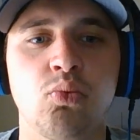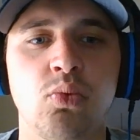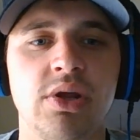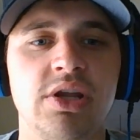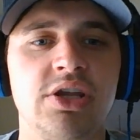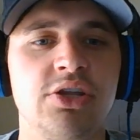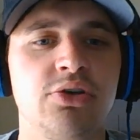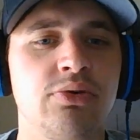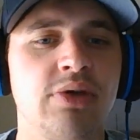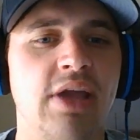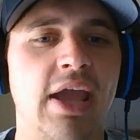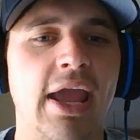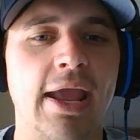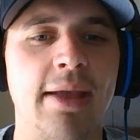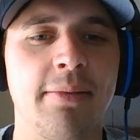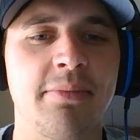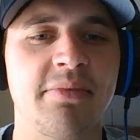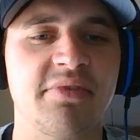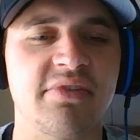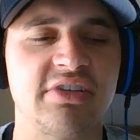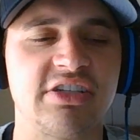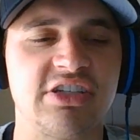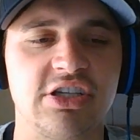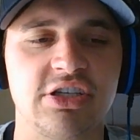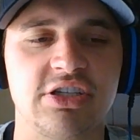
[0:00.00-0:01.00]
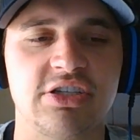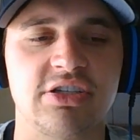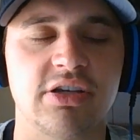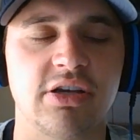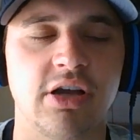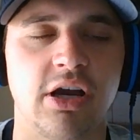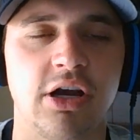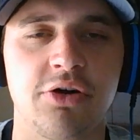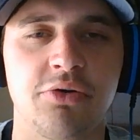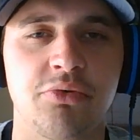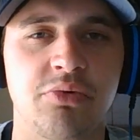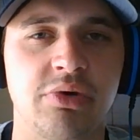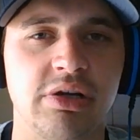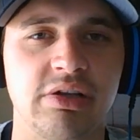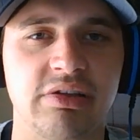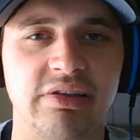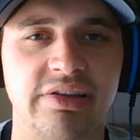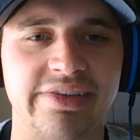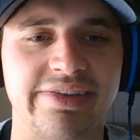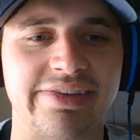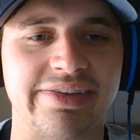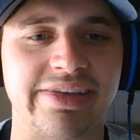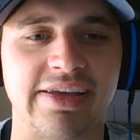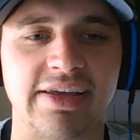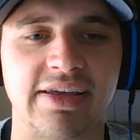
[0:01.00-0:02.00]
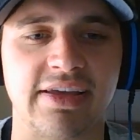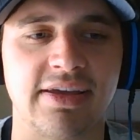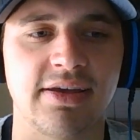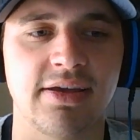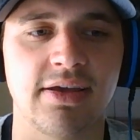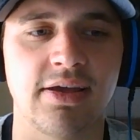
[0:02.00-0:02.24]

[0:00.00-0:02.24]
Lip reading: win you games. It's just unrealistic.